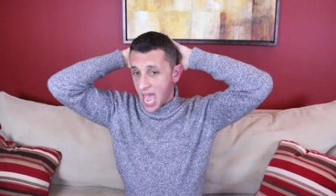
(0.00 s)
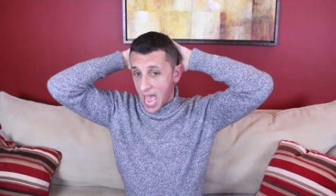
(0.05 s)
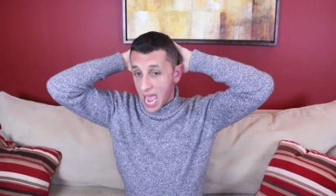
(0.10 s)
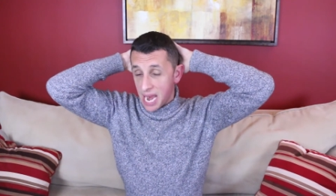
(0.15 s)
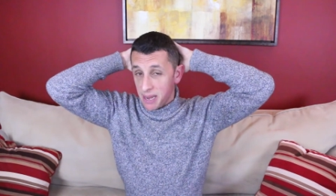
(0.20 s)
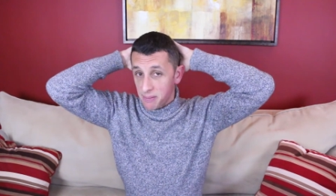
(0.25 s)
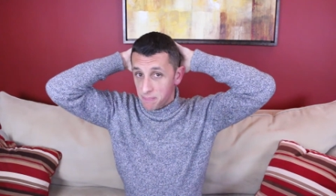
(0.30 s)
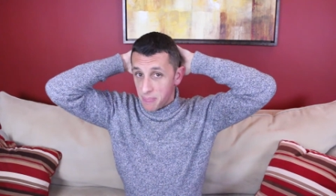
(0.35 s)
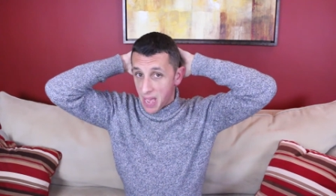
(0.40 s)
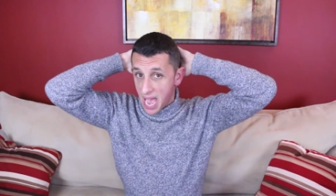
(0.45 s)

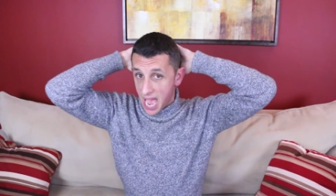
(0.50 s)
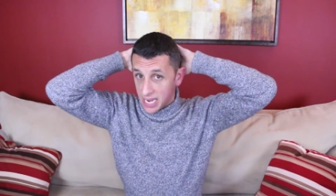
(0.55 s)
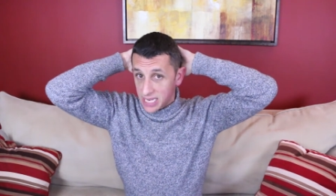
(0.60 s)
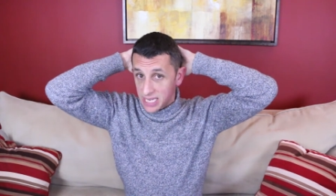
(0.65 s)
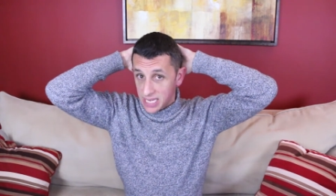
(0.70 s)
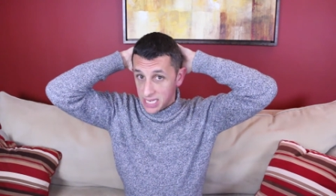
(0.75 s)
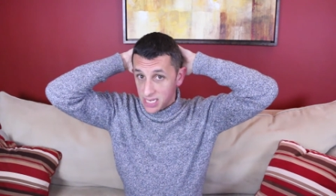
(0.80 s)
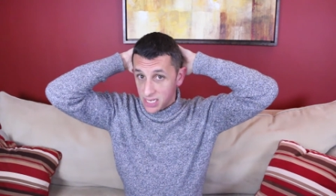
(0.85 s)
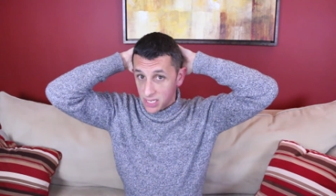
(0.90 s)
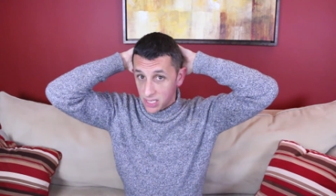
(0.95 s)
and back
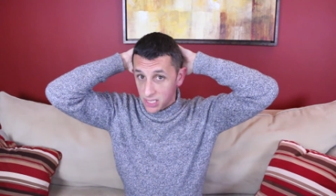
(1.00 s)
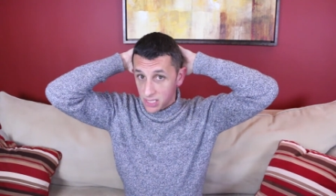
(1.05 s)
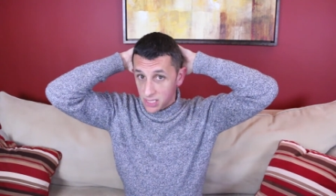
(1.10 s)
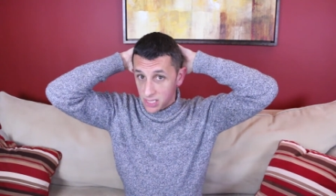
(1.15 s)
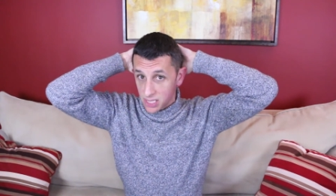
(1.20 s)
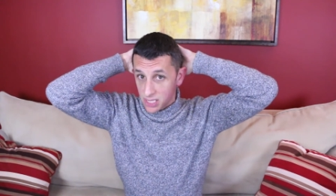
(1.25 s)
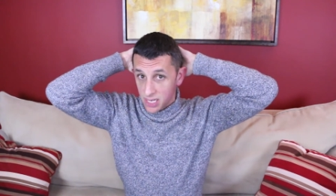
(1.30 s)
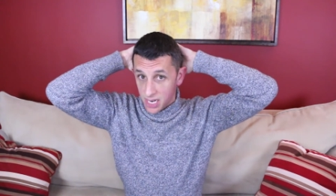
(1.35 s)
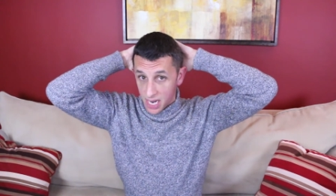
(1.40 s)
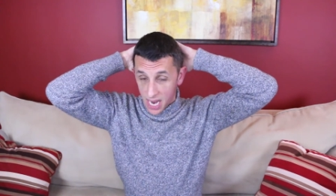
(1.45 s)

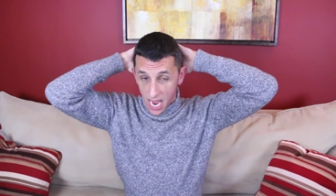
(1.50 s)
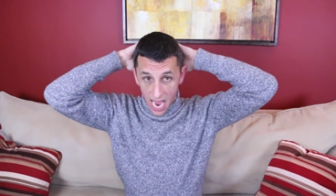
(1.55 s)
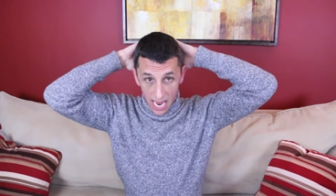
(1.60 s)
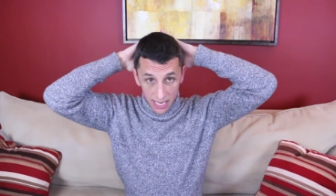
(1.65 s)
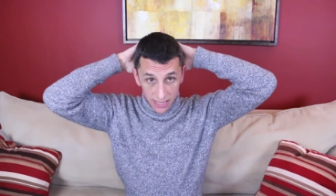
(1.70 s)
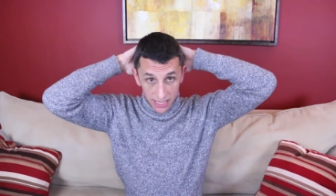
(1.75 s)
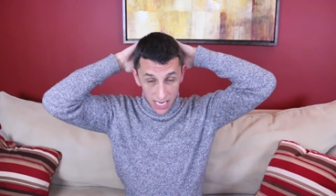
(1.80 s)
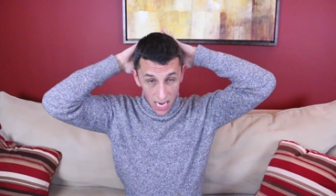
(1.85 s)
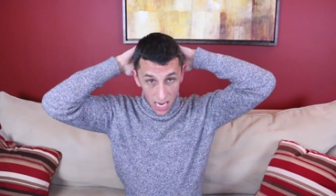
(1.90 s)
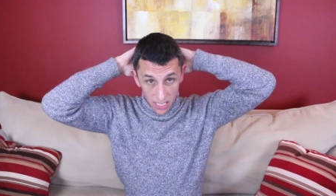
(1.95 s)
here
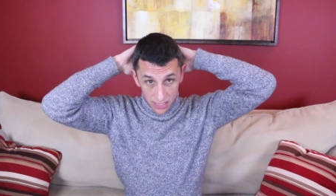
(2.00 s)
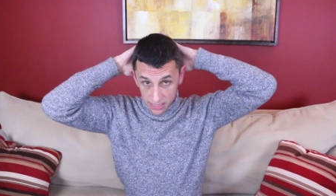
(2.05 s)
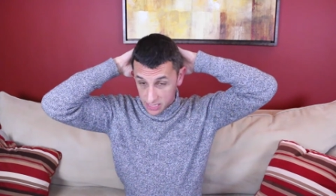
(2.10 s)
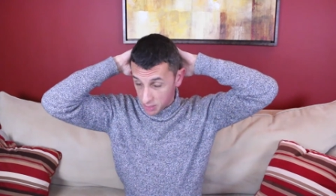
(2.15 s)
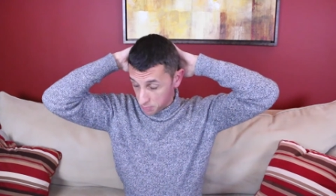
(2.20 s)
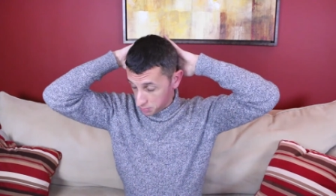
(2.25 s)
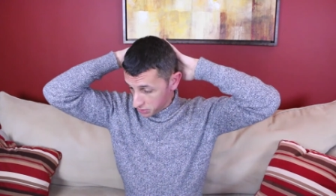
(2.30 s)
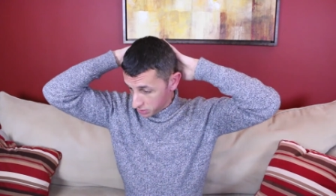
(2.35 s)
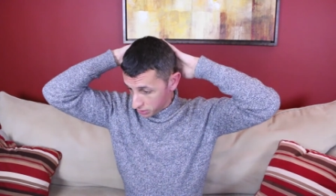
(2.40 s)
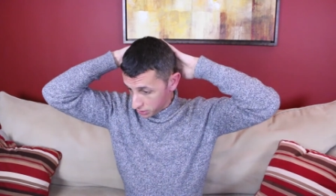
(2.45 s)
at the
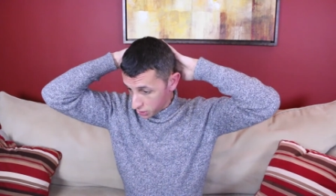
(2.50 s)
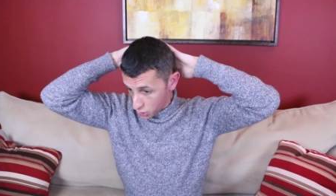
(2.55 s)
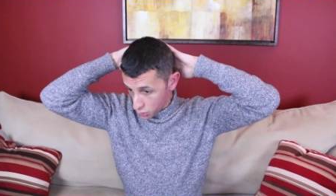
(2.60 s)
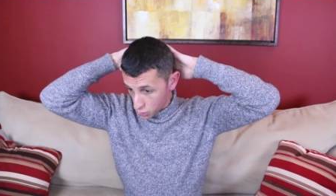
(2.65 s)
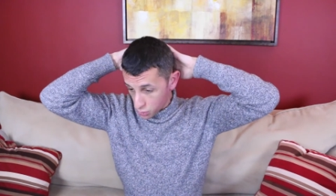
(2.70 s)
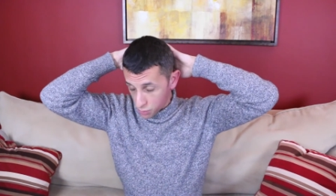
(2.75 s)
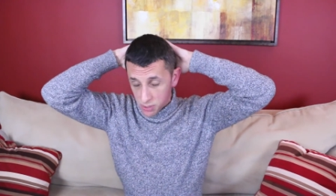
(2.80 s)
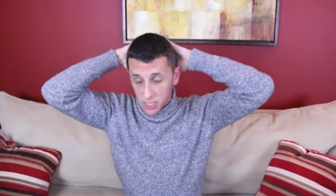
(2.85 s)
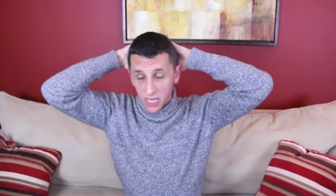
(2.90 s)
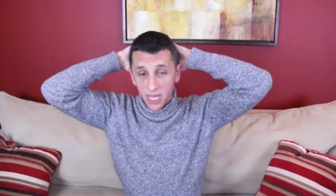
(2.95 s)
occipital
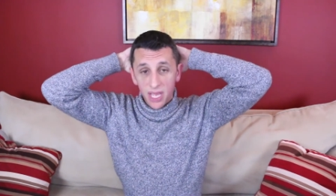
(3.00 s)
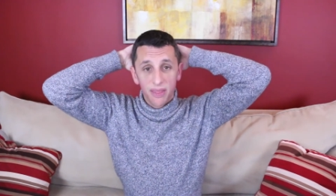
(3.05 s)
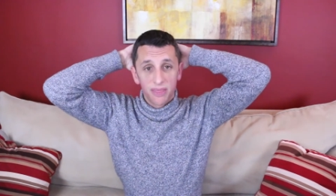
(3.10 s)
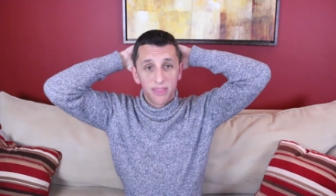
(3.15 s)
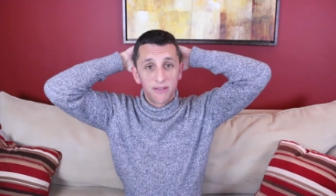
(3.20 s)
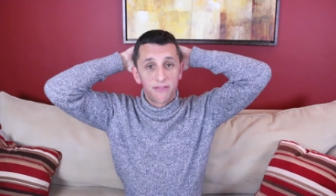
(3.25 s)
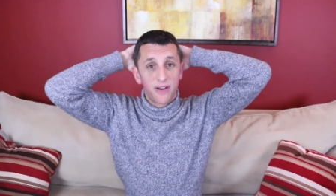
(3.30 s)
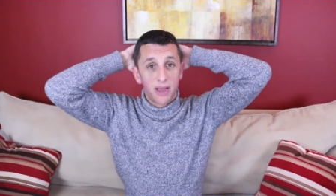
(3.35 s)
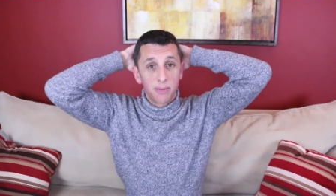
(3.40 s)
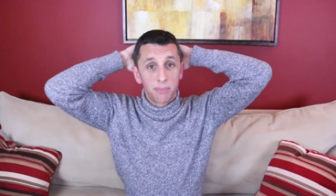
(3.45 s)
lobe,
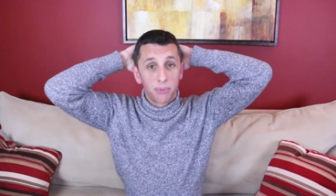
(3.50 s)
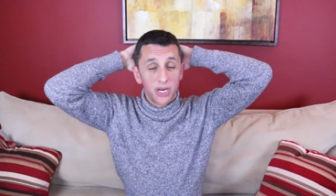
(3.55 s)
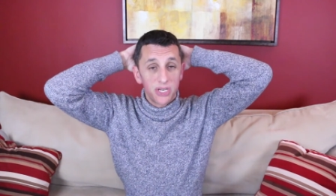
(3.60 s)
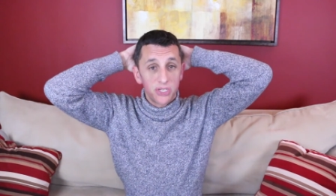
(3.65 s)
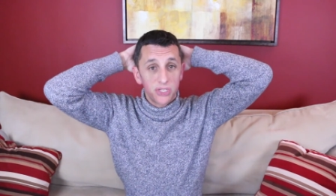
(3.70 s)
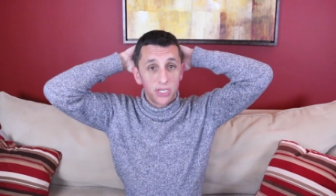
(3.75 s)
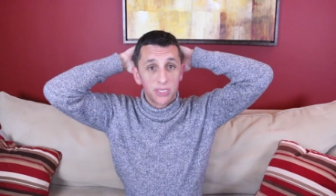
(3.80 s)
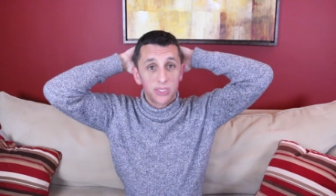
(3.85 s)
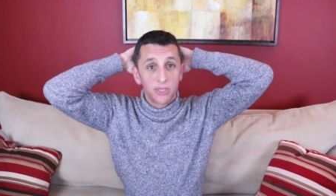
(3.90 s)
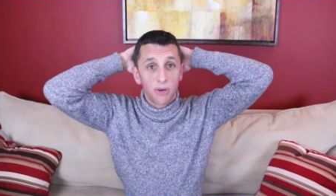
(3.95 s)
the
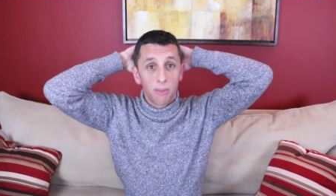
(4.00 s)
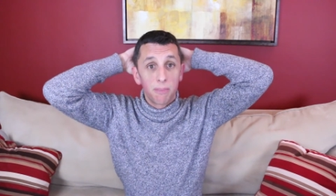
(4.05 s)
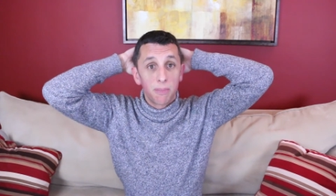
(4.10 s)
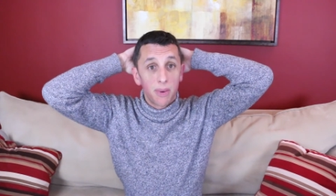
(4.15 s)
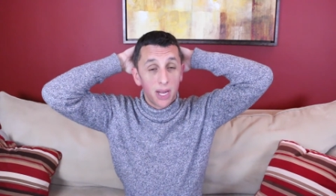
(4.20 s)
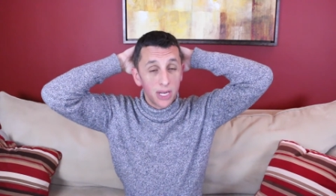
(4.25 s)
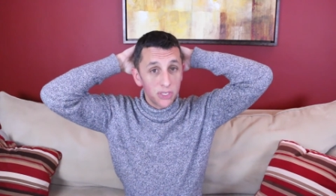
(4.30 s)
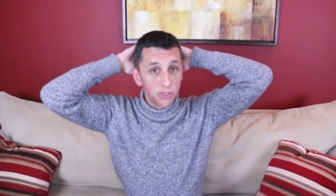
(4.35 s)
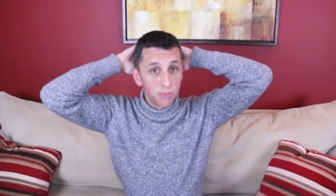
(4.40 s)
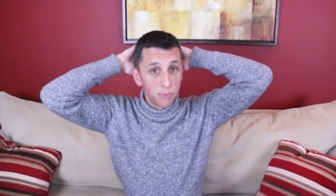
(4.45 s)
vibrations are
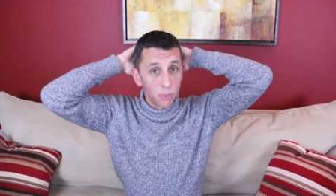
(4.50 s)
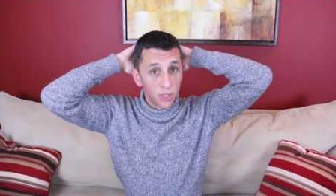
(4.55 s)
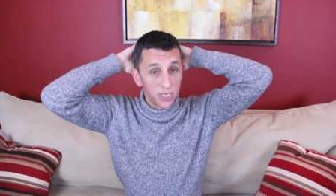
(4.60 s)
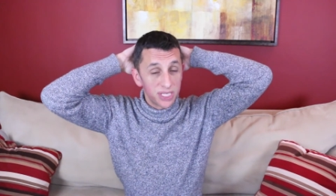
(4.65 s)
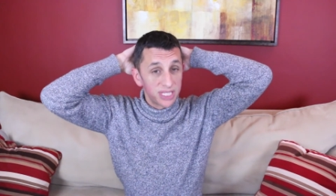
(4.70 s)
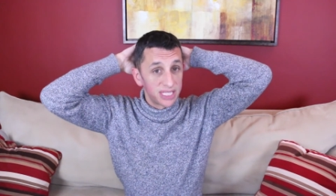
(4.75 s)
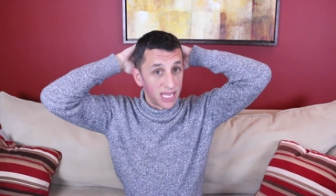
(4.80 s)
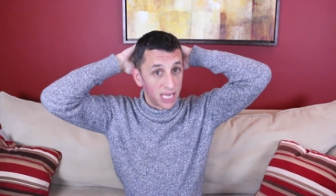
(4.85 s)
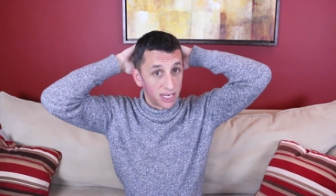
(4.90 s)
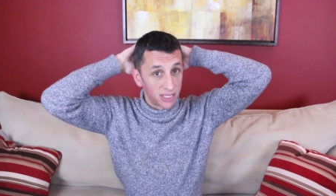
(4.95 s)
much more
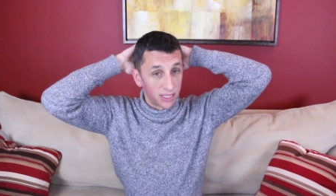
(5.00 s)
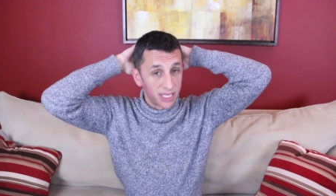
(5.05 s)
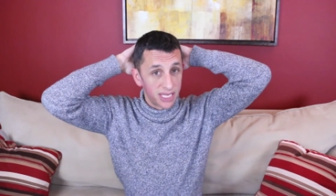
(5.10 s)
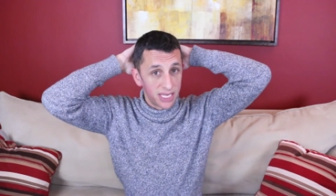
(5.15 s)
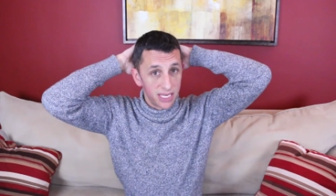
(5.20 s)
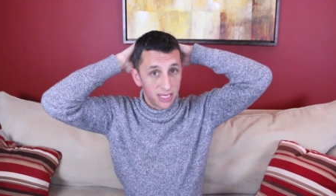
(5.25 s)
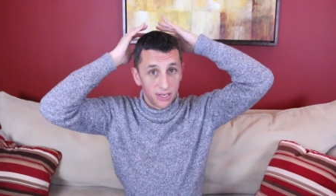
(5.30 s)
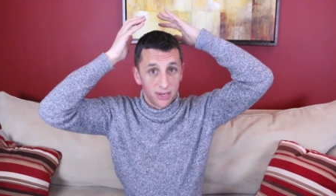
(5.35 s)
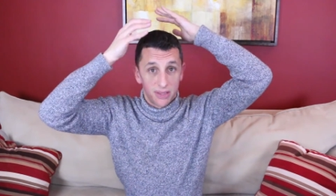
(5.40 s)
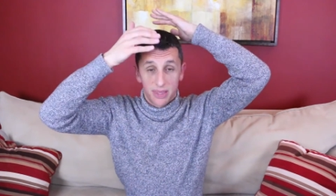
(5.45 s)
subtle
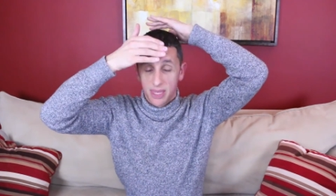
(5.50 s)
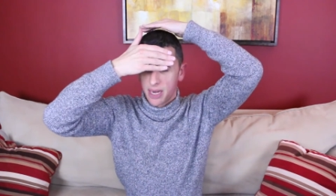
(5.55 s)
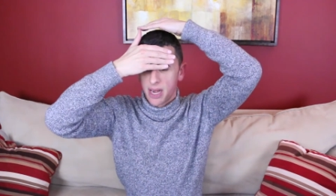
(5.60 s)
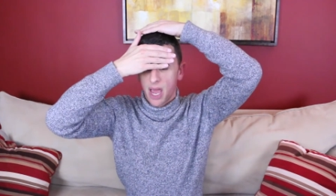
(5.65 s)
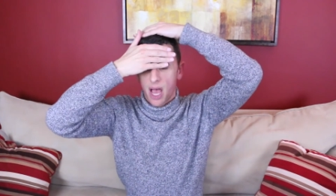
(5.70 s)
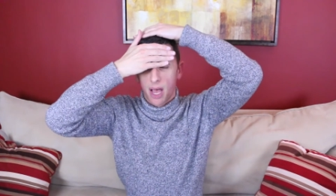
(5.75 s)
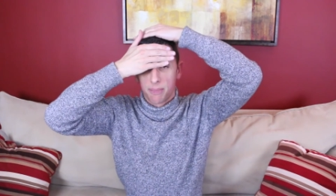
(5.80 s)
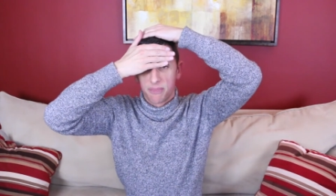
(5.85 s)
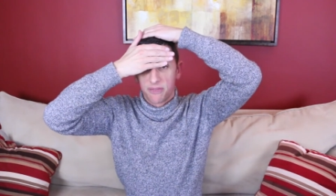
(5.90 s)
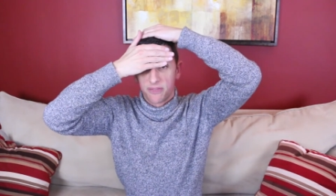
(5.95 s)
here
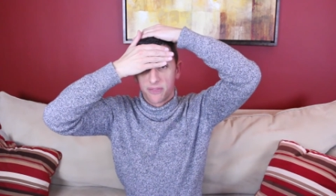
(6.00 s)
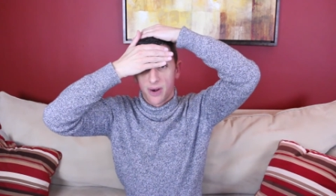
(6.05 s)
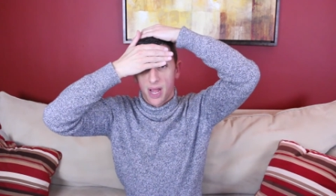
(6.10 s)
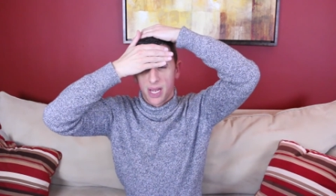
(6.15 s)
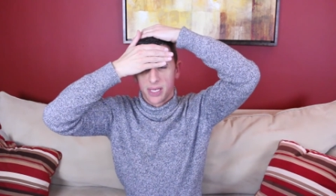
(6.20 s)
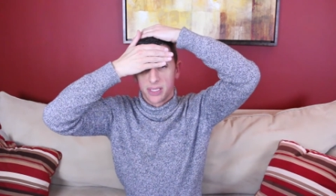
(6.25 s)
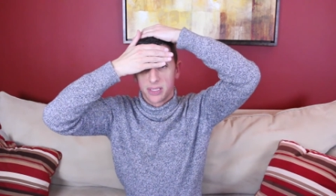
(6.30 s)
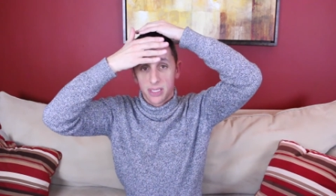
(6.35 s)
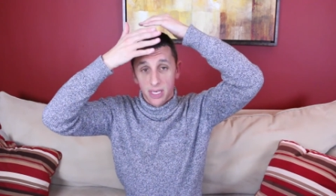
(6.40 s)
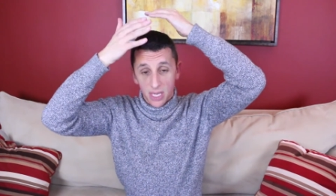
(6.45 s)
than up
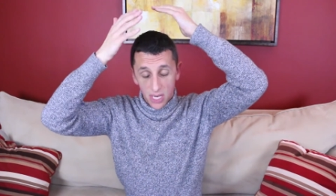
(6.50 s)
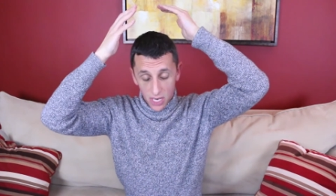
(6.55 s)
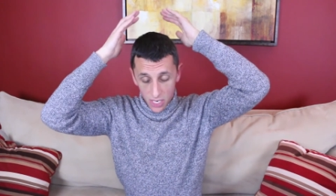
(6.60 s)
front.